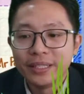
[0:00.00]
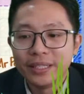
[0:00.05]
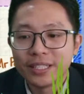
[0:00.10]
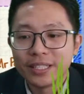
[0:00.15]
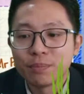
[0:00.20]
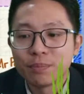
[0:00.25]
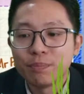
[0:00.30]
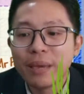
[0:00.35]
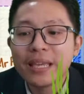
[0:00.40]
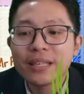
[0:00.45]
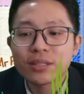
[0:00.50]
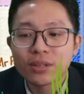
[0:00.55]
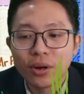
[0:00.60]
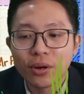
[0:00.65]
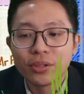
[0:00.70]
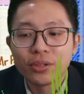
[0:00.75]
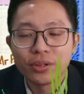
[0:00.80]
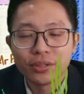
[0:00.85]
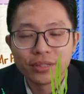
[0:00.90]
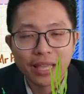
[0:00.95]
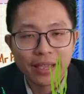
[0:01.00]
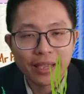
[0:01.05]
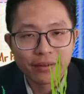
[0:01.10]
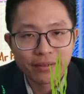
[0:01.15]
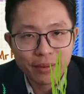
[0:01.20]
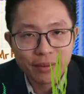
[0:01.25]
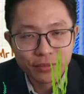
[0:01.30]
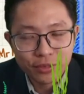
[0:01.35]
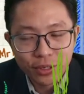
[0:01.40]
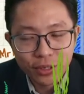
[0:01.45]
It's based on your
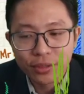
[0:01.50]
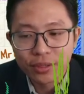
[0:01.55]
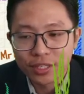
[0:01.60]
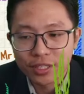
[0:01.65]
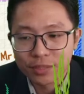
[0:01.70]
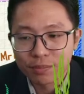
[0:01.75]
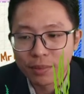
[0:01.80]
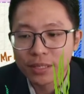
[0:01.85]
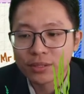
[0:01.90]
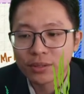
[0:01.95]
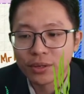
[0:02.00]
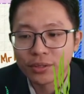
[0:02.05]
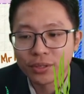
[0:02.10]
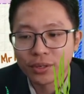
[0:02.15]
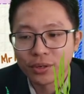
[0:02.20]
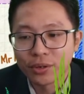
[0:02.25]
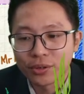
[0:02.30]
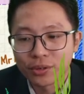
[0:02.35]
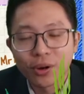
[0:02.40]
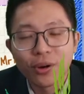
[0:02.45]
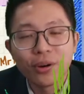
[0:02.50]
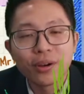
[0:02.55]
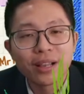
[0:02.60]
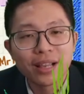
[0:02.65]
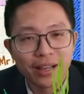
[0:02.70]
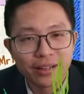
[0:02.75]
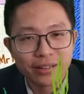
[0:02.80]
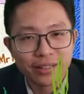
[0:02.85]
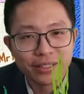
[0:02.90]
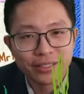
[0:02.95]
diagram drawn. It's based on your wrong
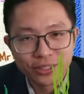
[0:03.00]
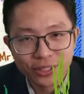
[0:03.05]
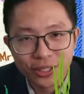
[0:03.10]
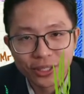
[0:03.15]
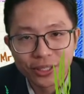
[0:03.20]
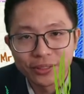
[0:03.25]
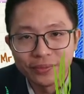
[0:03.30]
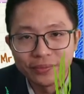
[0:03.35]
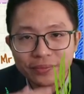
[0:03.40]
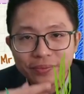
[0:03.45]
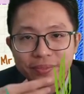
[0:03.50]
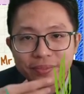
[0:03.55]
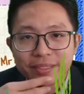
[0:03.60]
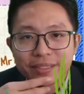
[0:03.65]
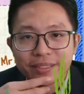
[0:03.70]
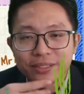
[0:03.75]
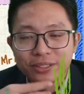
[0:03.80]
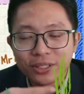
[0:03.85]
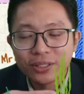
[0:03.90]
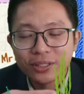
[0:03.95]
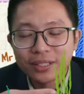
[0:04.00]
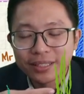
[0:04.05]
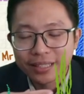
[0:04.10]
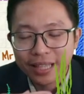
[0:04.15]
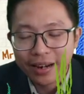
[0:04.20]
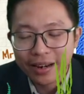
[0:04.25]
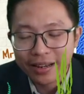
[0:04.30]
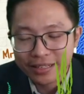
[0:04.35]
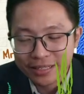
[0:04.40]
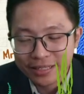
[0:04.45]
current drawn, wrong
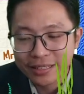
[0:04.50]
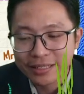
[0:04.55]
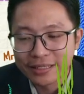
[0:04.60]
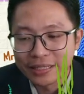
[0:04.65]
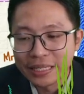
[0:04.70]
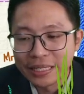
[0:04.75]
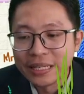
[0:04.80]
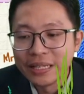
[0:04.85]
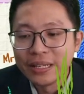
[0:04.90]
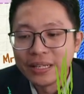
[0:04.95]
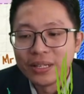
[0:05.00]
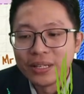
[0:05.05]
direction.